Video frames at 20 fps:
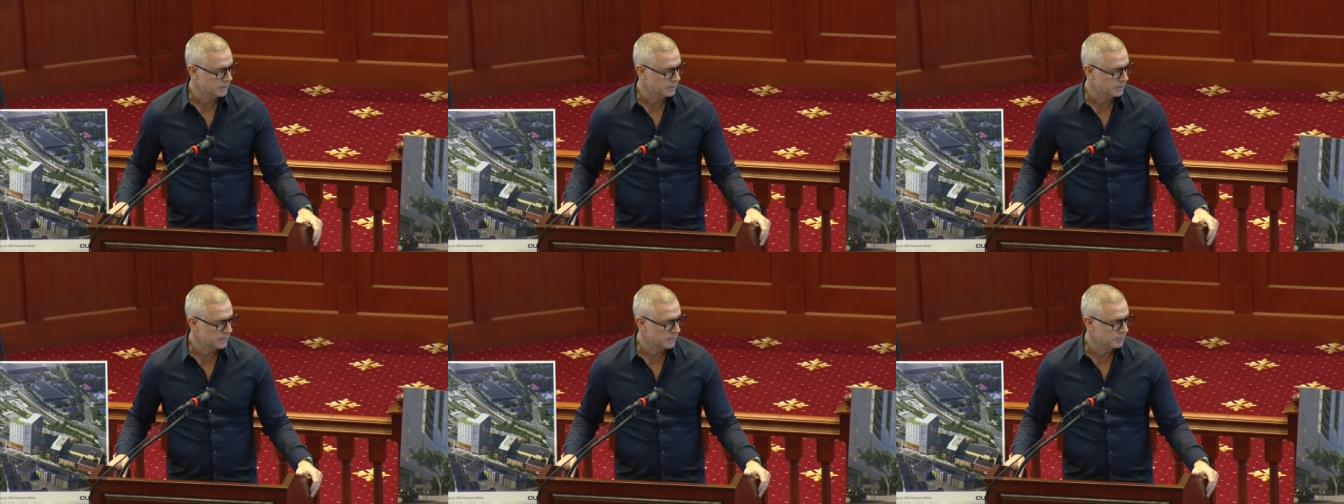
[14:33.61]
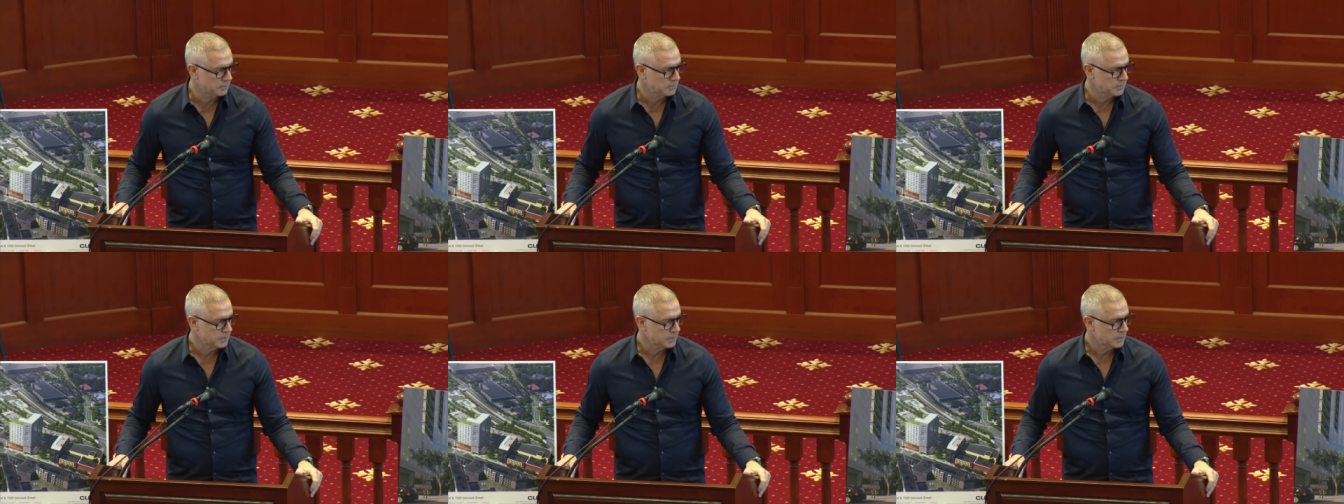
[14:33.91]
and
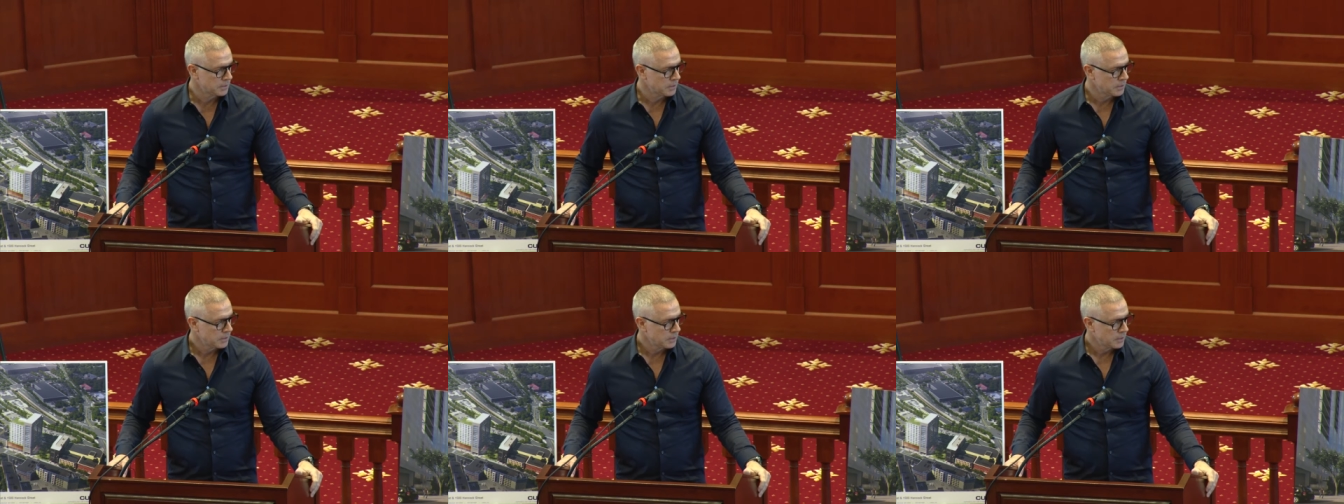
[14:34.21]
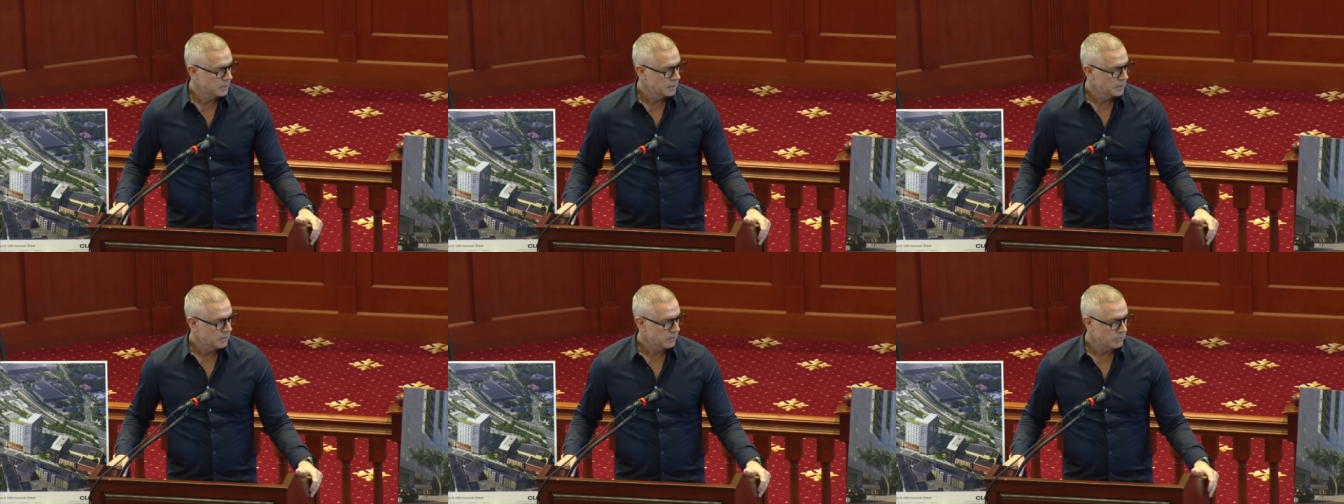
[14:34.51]
um,
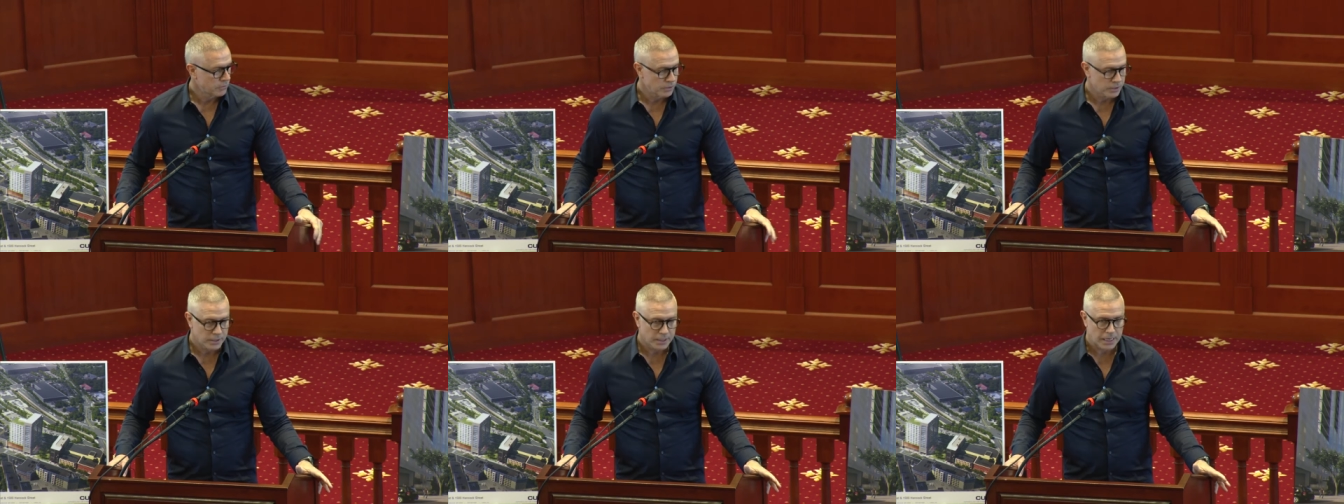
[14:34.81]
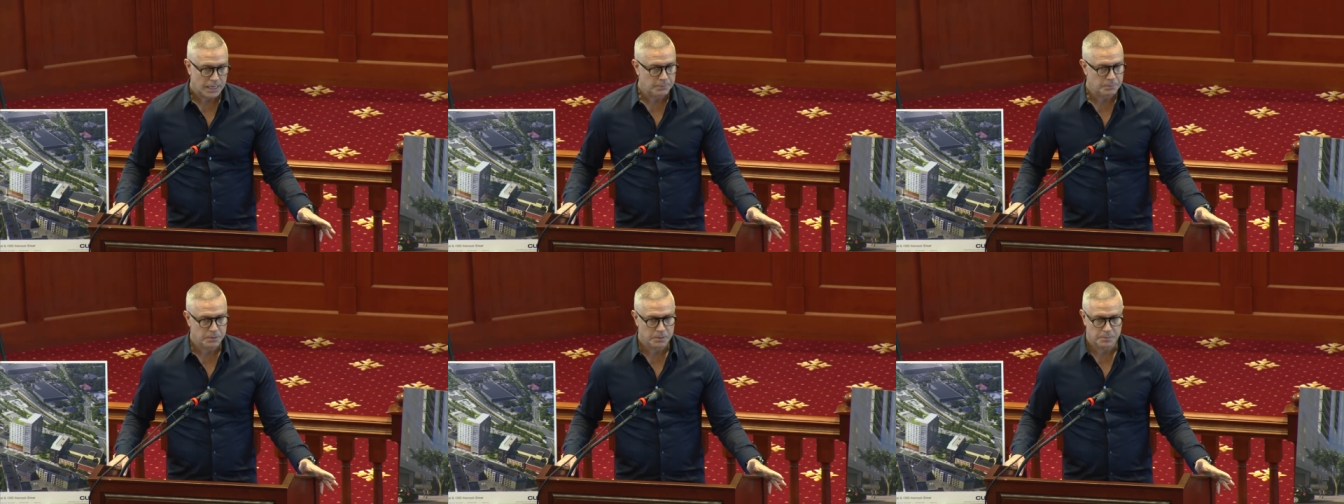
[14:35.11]
really
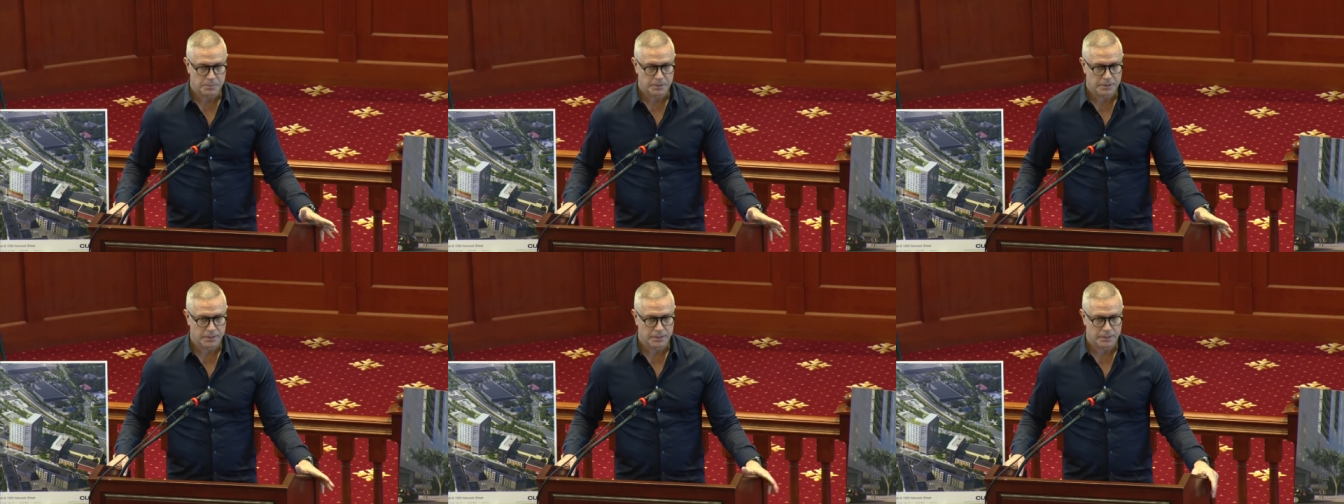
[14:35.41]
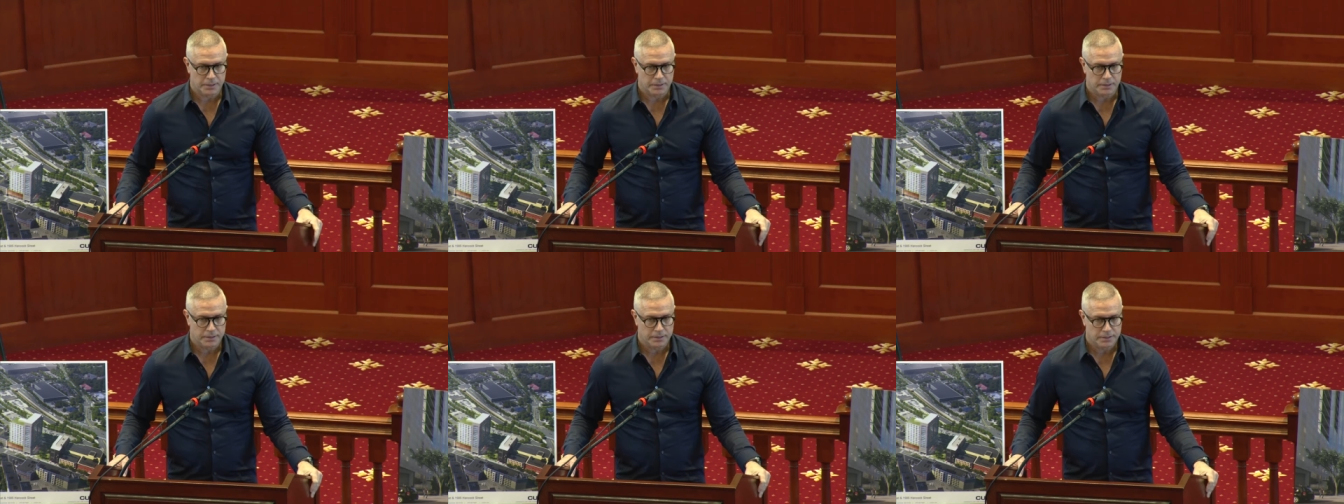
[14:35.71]
happy to be
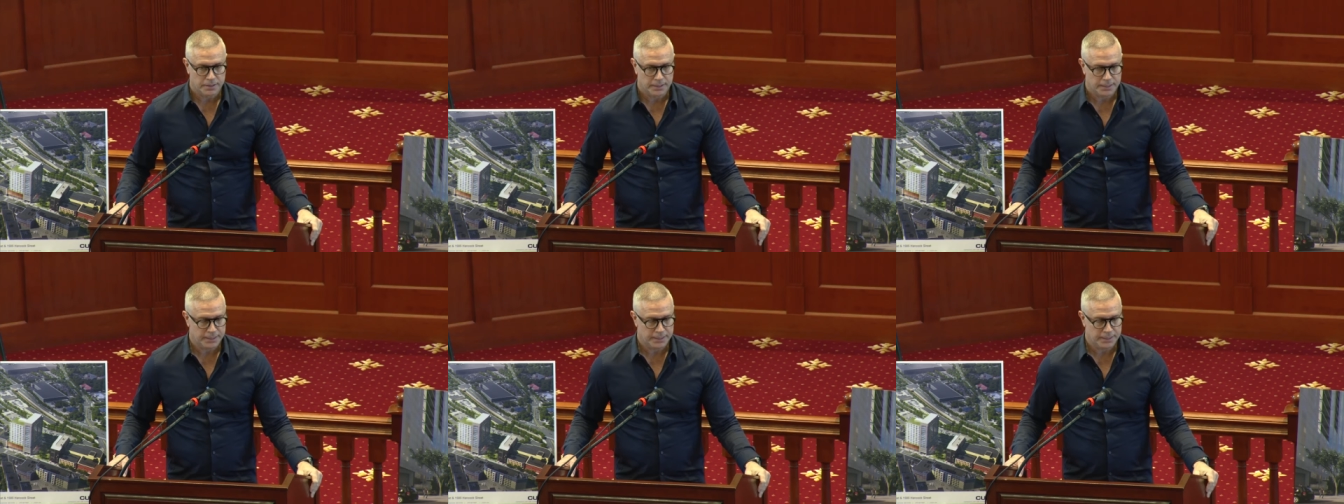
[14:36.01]
here.